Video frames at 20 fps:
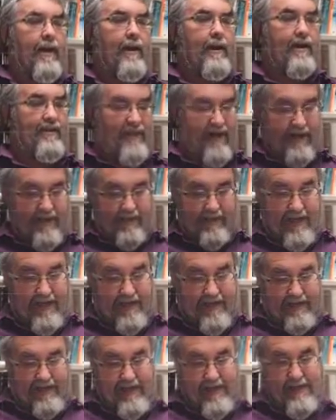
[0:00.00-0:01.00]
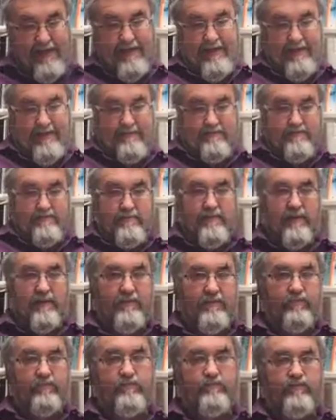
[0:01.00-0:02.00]
And that can,
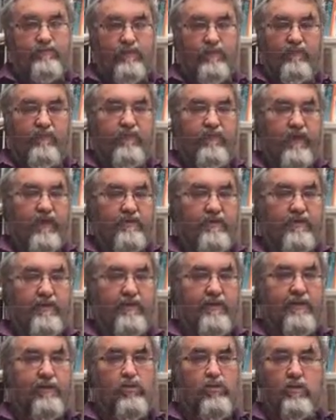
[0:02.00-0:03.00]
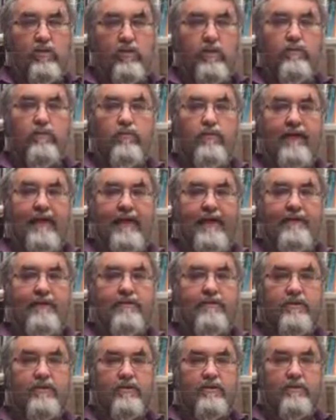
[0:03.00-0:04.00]
and very certainly could, relate
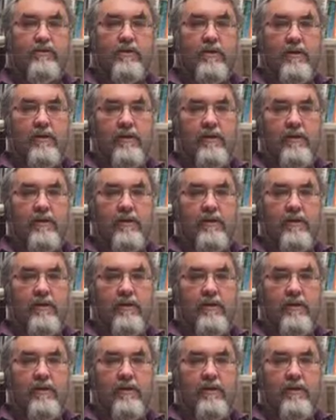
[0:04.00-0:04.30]
to